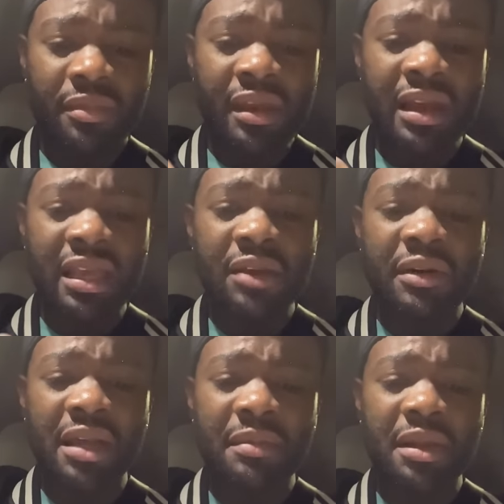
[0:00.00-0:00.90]
I didn't
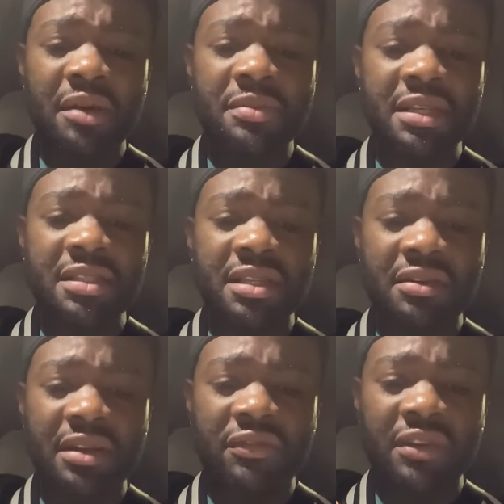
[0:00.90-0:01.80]
want to give me a little piece of steak
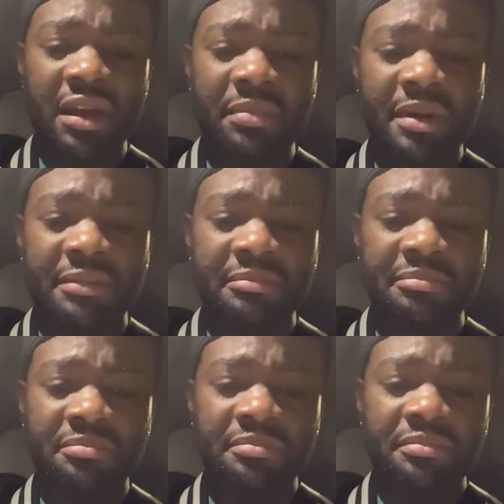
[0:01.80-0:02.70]
or if I pan.
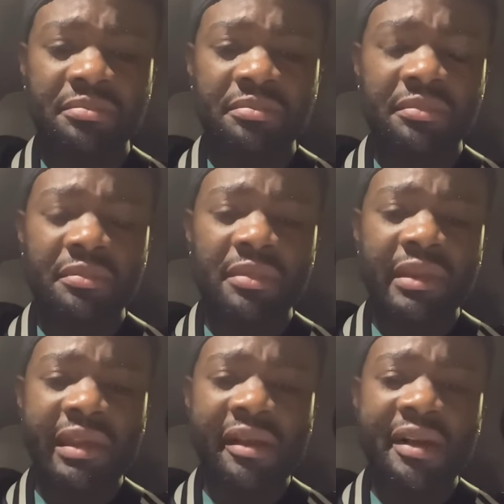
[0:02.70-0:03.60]

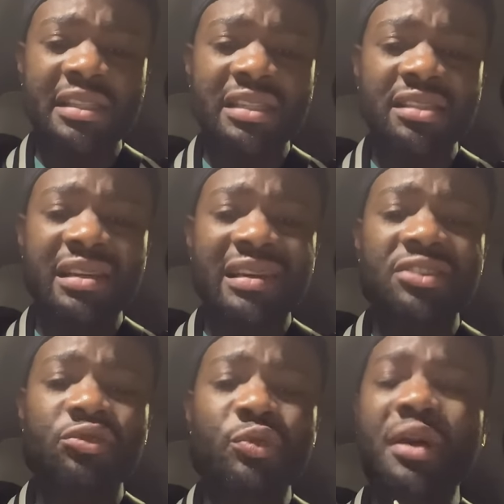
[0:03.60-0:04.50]
That's a steak,
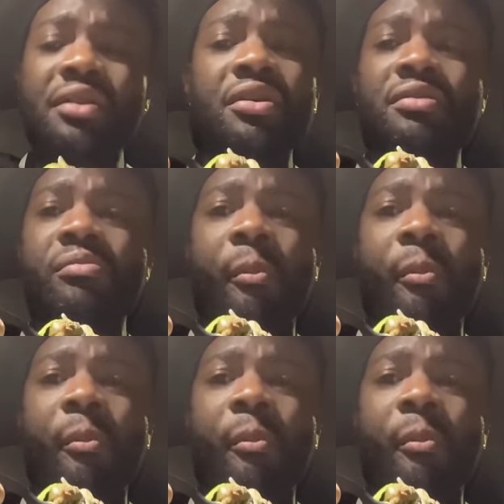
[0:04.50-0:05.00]
well done.